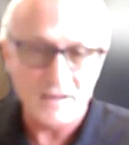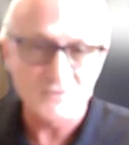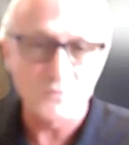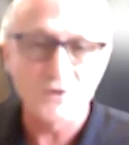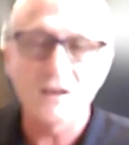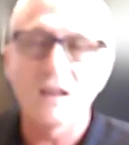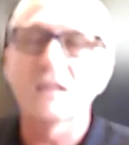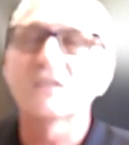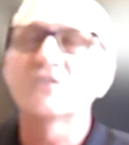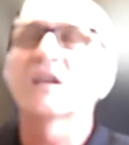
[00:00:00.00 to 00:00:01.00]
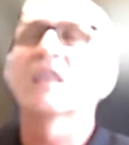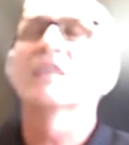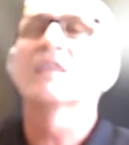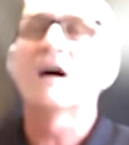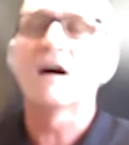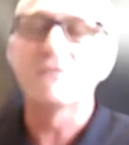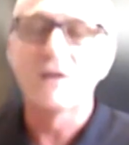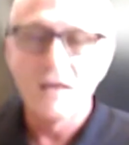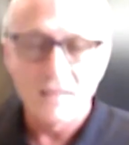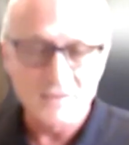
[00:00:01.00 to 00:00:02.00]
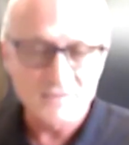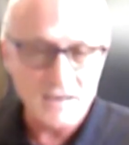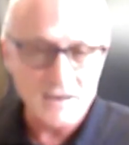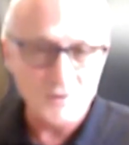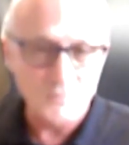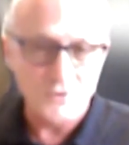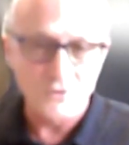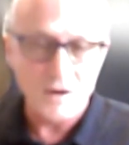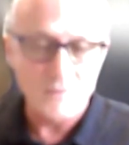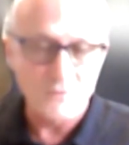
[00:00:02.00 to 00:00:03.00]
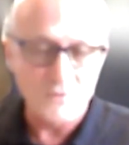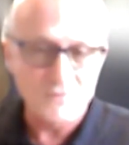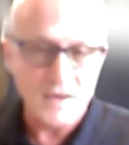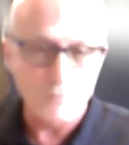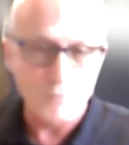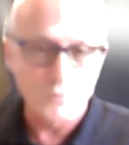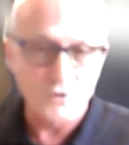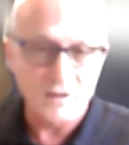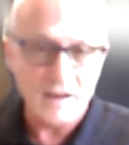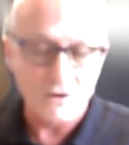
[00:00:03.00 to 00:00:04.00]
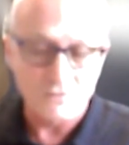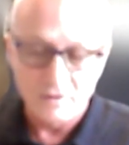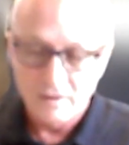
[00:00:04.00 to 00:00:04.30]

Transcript: So you're gonna love the safety program that we're putting out.